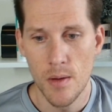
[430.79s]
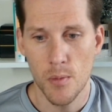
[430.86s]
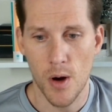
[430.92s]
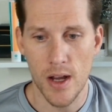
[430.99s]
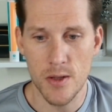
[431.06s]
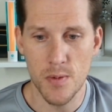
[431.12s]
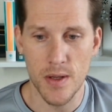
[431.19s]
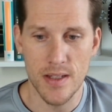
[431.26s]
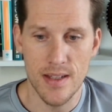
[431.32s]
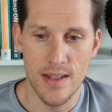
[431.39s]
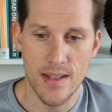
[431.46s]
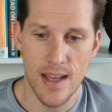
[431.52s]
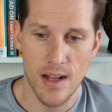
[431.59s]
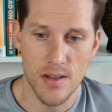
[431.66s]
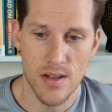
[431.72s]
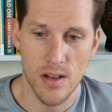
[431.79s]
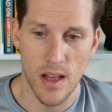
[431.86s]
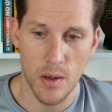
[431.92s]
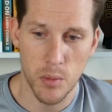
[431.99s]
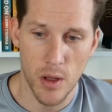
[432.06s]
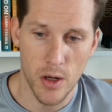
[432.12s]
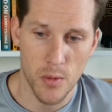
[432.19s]
PrizePicks discounts
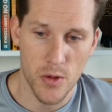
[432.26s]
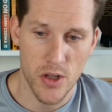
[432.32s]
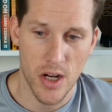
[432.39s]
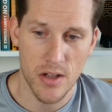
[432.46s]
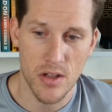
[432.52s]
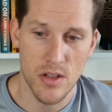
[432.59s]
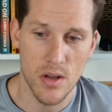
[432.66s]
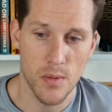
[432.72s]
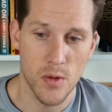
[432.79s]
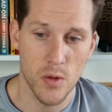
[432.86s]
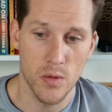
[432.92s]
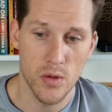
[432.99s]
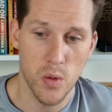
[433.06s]
select player projections up to